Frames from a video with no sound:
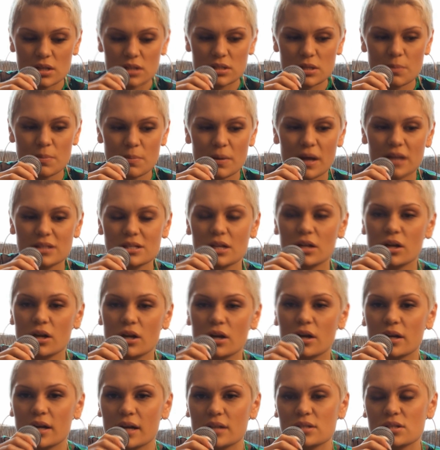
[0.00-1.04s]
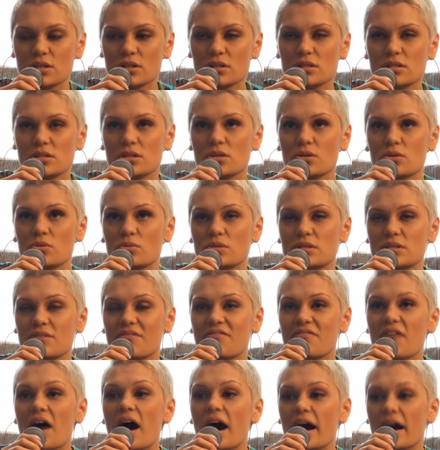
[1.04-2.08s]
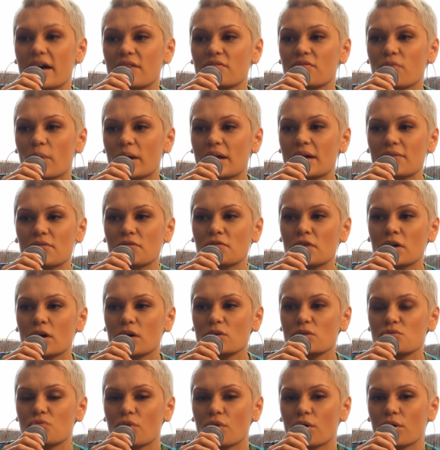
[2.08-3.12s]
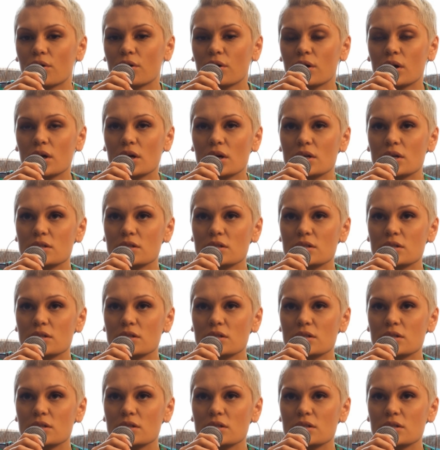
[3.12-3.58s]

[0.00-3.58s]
to be able to learn how to survive when everything goes wrong.